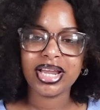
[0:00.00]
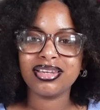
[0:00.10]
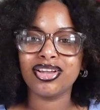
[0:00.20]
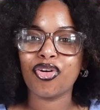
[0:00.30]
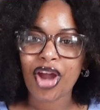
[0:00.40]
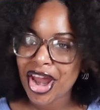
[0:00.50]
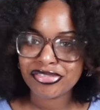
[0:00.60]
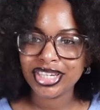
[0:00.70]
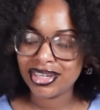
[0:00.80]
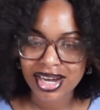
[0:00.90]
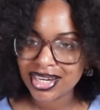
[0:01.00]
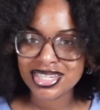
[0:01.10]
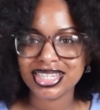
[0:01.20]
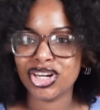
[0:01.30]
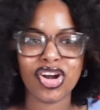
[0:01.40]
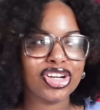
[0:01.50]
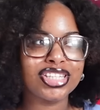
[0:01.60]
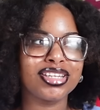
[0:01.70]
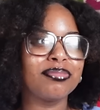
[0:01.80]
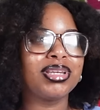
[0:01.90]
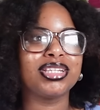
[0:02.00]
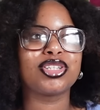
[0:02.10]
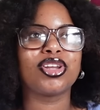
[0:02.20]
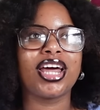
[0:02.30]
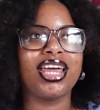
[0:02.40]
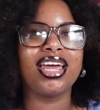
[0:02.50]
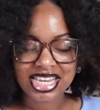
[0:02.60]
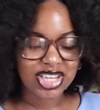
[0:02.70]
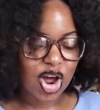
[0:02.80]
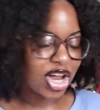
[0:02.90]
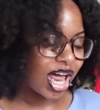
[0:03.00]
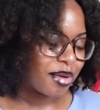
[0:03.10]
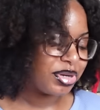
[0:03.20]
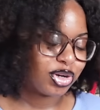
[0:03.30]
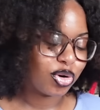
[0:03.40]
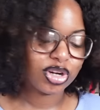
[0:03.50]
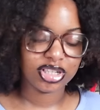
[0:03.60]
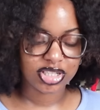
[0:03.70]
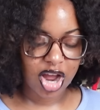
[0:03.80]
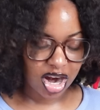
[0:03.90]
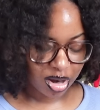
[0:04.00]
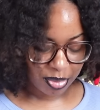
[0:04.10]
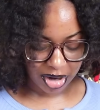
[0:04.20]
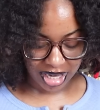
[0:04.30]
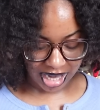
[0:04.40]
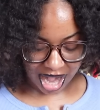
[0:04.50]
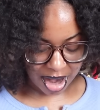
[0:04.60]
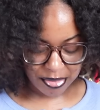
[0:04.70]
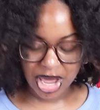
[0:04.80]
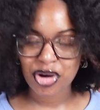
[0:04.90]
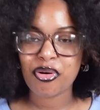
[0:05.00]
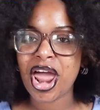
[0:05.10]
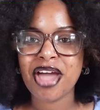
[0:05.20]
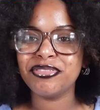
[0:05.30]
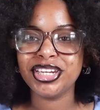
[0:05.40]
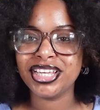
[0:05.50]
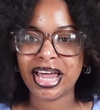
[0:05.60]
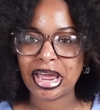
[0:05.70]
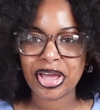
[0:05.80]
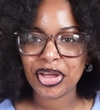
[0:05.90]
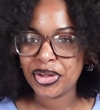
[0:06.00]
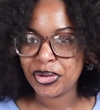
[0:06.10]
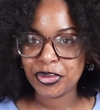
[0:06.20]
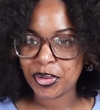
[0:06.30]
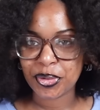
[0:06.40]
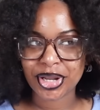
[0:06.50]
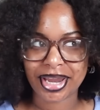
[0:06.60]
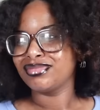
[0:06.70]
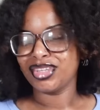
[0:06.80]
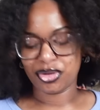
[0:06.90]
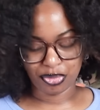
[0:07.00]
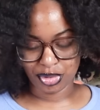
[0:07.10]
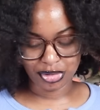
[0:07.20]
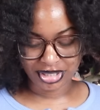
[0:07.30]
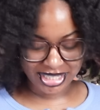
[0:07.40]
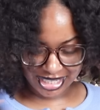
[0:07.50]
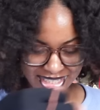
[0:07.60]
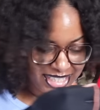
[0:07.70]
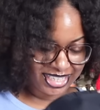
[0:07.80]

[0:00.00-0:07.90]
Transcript: the crafty cousin or something. So like, that's all I be knowing to talk about. Like, I don't have any, like, you know, like real tea to